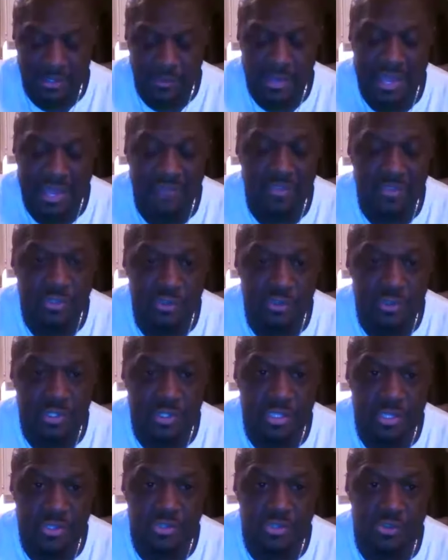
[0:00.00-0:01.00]
have these
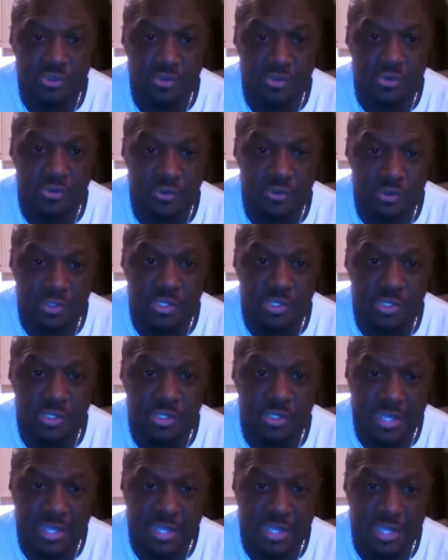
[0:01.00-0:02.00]
traditions going on today.
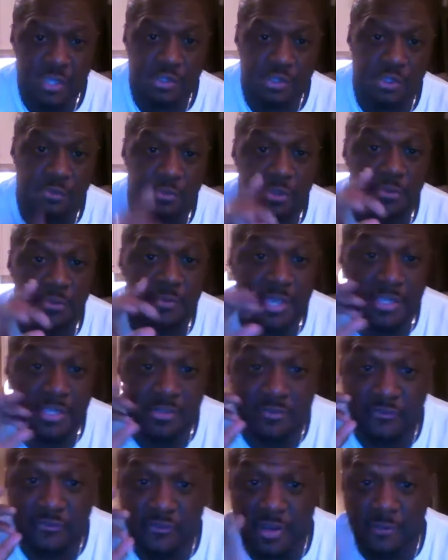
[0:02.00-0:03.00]
So the brother makes some
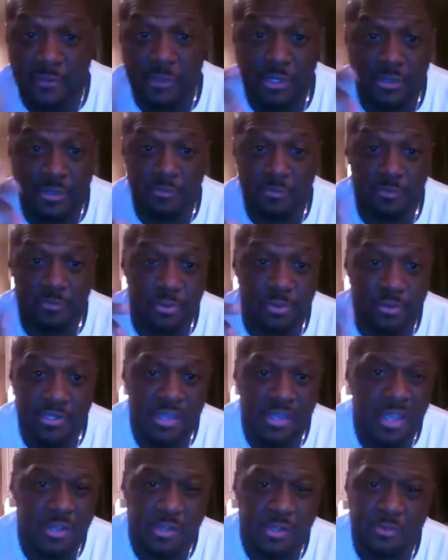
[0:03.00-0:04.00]
very good points.
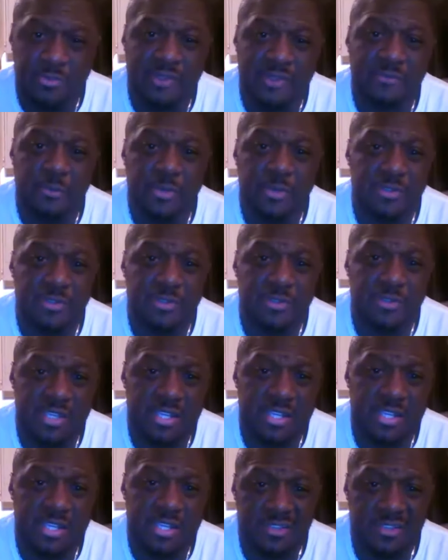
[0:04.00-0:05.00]
So brother, when you see this,
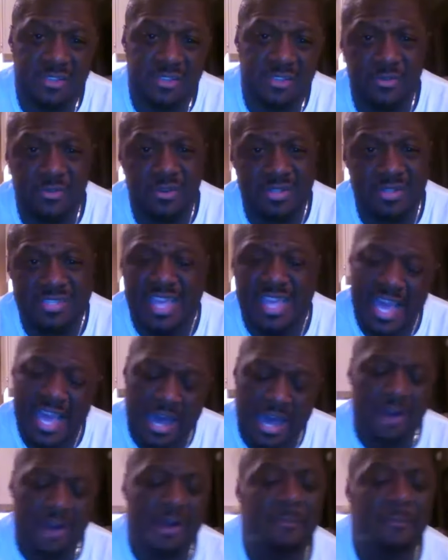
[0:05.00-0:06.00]
don't be all,
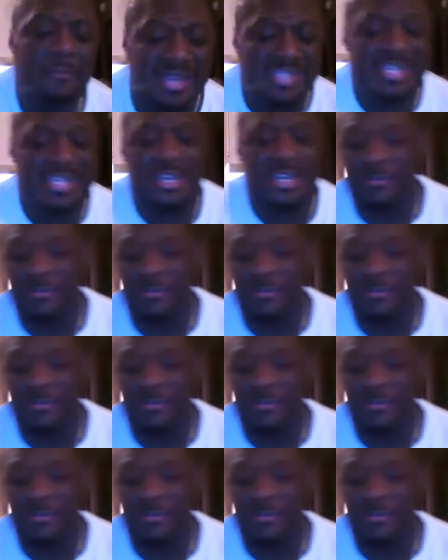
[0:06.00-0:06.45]
I'm about to come